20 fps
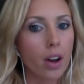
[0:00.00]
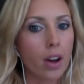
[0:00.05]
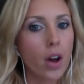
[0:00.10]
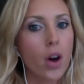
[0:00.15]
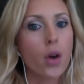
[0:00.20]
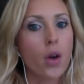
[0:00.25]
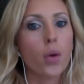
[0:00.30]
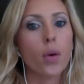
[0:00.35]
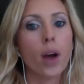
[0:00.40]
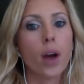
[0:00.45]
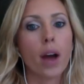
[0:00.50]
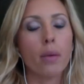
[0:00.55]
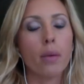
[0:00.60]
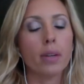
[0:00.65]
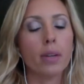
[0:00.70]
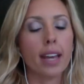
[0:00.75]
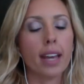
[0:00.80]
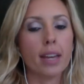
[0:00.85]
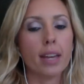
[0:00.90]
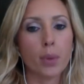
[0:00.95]
or I
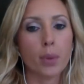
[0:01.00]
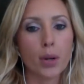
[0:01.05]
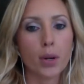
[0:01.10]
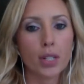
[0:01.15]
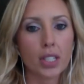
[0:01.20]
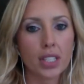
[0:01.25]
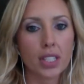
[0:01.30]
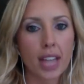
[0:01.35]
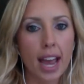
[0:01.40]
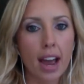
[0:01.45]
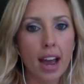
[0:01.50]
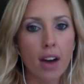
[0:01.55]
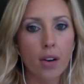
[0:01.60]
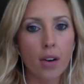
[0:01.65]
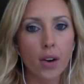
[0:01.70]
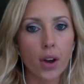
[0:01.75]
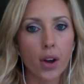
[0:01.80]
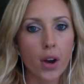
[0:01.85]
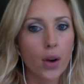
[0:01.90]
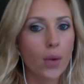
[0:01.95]
would get pushed down
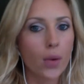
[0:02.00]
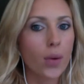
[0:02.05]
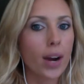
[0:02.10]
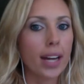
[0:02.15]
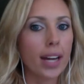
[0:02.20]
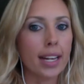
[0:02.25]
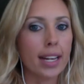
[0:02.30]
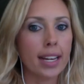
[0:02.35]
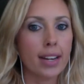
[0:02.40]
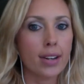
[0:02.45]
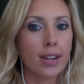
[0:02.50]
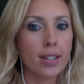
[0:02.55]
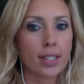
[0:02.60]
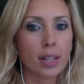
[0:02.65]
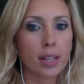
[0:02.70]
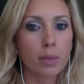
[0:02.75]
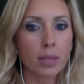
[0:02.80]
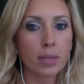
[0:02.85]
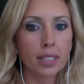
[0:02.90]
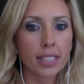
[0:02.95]
or I'd hear
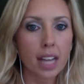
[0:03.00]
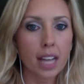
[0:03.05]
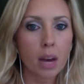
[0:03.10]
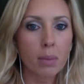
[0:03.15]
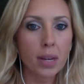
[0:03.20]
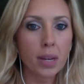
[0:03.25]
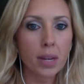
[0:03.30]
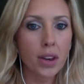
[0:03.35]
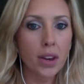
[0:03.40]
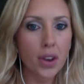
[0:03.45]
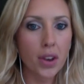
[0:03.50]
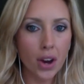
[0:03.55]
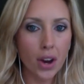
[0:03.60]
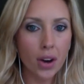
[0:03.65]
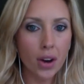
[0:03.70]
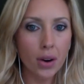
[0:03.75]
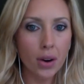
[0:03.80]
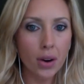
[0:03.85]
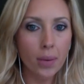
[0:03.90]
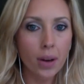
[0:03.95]
someone tell me
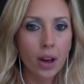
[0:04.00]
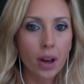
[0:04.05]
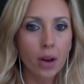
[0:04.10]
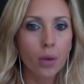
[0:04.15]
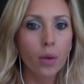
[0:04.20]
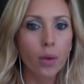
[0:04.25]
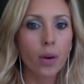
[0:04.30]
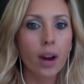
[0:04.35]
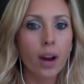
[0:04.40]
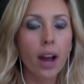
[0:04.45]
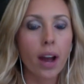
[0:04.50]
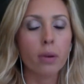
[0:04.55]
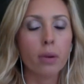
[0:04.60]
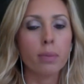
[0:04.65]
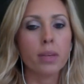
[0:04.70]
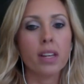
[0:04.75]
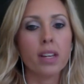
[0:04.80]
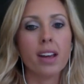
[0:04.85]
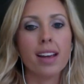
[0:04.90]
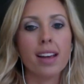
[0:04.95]
no, or I
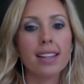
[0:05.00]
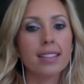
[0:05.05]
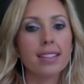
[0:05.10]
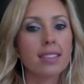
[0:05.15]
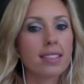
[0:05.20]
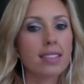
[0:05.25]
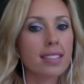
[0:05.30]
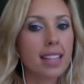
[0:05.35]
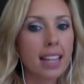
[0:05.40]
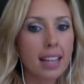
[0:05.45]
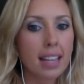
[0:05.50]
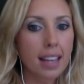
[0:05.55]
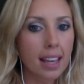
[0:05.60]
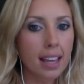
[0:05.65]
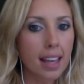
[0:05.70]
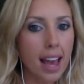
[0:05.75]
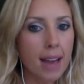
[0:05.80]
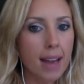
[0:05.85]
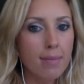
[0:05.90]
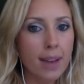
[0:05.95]
would be
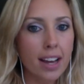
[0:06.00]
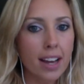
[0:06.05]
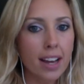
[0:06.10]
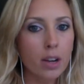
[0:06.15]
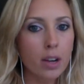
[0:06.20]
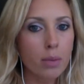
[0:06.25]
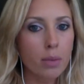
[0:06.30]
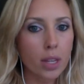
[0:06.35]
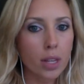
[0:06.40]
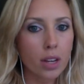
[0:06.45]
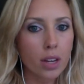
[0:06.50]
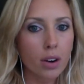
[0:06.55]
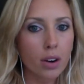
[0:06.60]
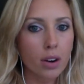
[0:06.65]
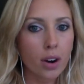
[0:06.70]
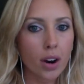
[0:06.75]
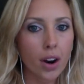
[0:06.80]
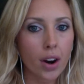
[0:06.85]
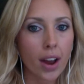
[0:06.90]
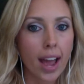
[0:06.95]
sitting at my
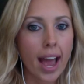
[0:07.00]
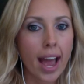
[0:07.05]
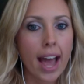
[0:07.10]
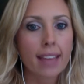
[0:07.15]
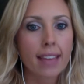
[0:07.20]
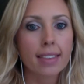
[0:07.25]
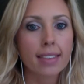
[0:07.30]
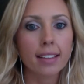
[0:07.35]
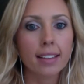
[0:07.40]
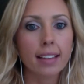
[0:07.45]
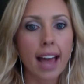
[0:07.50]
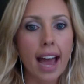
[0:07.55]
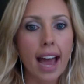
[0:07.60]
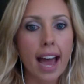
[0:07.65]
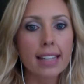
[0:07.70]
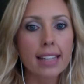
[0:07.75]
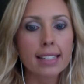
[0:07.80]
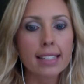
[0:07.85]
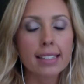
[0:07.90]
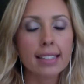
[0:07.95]
computer at the
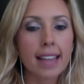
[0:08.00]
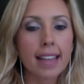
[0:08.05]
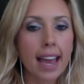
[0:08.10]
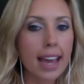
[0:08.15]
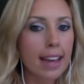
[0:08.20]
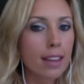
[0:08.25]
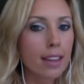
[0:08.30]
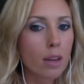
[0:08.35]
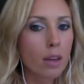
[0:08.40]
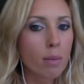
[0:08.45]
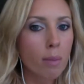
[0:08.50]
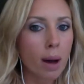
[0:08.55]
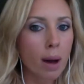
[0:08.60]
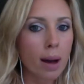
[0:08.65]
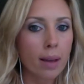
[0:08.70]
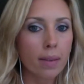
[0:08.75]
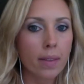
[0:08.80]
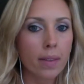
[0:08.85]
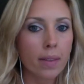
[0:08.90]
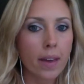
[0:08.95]
last day of the
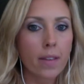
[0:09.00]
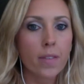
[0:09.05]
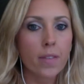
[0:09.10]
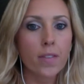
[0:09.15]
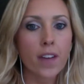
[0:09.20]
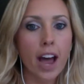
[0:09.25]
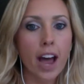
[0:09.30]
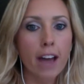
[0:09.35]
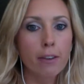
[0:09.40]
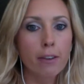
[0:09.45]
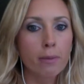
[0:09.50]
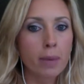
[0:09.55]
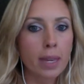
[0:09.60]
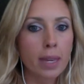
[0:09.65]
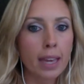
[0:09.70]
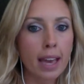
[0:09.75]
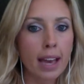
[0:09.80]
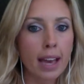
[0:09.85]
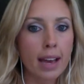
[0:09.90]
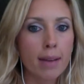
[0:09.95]
month at 5
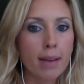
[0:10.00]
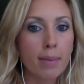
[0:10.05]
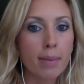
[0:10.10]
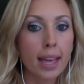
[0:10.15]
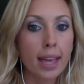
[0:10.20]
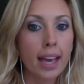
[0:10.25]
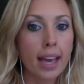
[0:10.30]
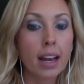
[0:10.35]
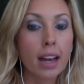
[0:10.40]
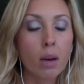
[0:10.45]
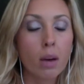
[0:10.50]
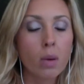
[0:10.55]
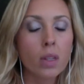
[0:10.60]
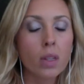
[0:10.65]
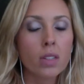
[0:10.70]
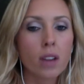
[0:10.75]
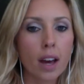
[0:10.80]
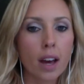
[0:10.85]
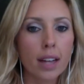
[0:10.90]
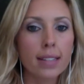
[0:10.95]
p.m. and I
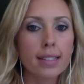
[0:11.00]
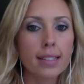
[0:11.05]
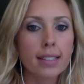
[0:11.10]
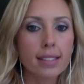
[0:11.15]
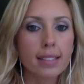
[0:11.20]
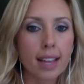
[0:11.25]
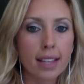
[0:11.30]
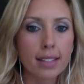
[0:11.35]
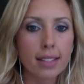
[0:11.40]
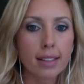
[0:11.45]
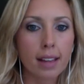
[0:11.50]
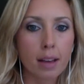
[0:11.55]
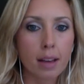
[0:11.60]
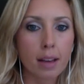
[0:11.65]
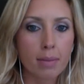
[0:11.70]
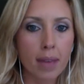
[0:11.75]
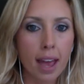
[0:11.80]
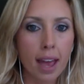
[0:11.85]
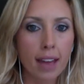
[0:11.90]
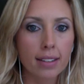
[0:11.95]
was not at Success
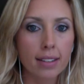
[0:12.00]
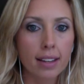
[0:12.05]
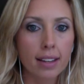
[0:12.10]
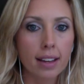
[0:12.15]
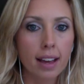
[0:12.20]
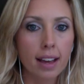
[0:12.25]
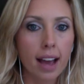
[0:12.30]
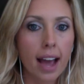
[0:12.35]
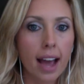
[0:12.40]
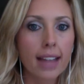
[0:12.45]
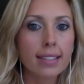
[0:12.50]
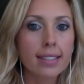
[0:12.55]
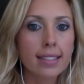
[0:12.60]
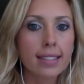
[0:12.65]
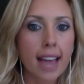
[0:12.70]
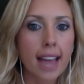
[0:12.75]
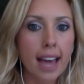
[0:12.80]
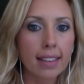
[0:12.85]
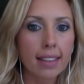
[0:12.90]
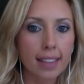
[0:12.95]
Club yet. I
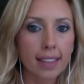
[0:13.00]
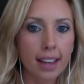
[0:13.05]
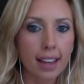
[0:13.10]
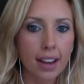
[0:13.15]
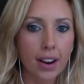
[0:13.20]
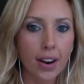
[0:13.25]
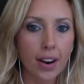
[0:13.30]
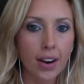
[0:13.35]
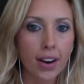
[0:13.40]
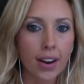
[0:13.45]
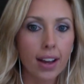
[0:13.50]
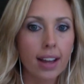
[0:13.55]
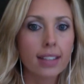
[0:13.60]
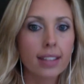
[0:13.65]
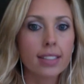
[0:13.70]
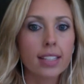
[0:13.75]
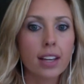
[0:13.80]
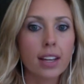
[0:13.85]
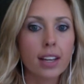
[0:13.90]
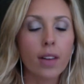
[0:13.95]
sat there
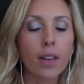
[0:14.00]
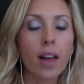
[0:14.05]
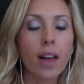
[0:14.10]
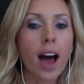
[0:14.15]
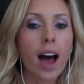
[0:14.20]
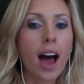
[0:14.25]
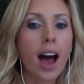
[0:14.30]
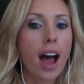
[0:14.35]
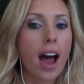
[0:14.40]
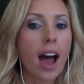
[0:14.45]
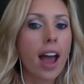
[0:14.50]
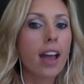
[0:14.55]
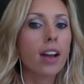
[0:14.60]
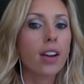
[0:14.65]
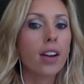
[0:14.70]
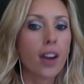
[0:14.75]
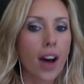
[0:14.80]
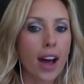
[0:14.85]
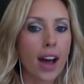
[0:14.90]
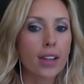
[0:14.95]
until I
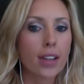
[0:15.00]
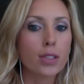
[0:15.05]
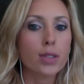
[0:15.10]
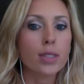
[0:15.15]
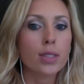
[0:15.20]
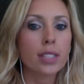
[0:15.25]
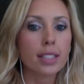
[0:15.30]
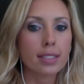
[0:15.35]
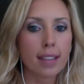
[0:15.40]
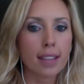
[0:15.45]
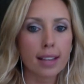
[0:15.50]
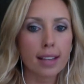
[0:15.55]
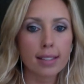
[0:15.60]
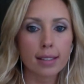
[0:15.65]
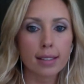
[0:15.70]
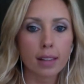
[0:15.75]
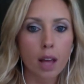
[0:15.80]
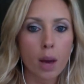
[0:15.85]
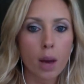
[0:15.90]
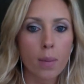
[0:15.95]
got to
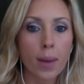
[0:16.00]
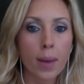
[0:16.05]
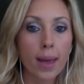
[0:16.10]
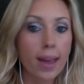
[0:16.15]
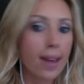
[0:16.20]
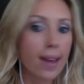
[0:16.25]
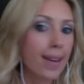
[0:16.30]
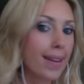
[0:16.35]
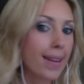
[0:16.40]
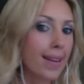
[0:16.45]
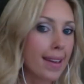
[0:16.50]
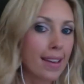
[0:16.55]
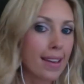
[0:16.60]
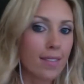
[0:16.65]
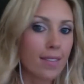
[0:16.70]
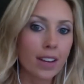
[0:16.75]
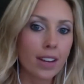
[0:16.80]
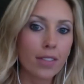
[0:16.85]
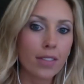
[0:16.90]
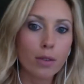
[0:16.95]
Success Club,
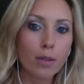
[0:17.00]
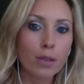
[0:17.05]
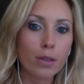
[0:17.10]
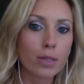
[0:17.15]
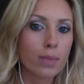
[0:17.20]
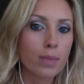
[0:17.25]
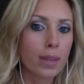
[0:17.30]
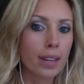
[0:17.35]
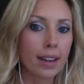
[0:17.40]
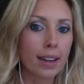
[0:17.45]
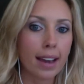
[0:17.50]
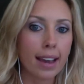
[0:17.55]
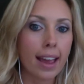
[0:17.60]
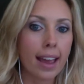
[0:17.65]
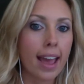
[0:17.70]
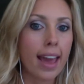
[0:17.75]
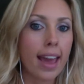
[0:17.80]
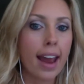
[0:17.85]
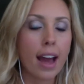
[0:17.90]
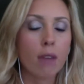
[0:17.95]
even if it was midnight,
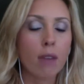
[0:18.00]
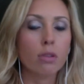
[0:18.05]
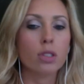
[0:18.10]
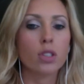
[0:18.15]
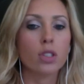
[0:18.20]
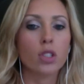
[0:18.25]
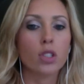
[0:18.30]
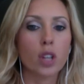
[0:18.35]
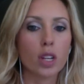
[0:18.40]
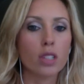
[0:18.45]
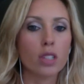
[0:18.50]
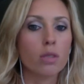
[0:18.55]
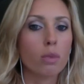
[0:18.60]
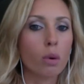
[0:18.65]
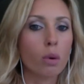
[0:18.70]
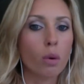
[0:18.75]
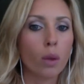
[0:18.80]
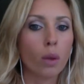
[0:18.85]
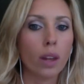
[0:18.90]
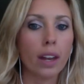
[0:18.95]
and I was just
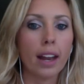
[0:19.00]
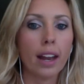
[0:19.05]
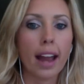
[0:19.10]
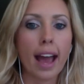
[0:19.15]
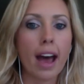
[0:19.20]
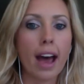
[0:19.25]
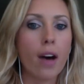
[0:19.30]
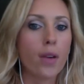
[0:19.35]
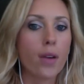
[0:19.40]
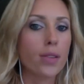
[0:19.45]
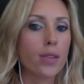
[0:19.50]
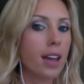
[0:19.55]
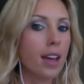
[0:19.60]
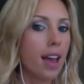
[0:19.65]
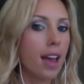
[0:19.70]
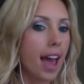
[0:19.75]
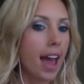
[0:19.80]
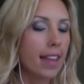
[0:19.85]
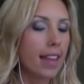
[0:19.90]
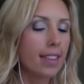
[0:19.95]
pulling it out
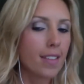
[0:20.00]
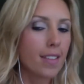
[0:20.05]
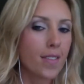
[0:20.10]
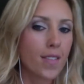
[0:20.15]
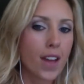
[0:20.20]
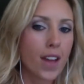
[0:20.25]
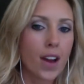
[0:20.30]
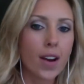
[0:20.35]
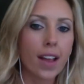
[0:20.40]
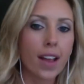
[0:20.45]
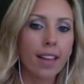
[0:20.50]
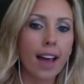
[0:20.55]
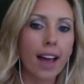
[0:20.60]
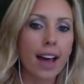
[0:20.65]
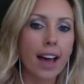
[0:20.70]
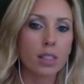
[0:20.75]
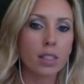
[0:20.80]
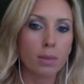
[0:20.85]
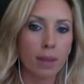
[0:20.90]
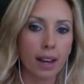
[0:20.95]
at the very
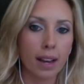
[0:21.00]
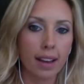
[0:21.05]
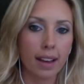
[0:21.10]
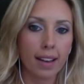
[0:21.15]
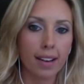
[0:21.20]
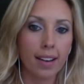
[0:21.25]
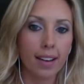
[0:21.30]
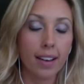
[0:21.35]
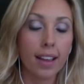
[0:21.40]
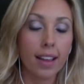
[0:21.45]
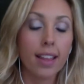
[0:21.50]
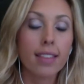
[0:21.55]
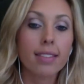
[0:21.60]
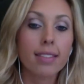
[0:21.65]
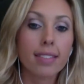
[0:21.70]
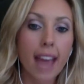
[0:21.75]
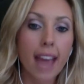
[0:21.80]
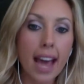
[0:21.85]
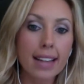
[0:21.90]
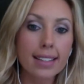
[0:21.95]
last minute.
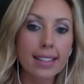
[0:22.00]
That's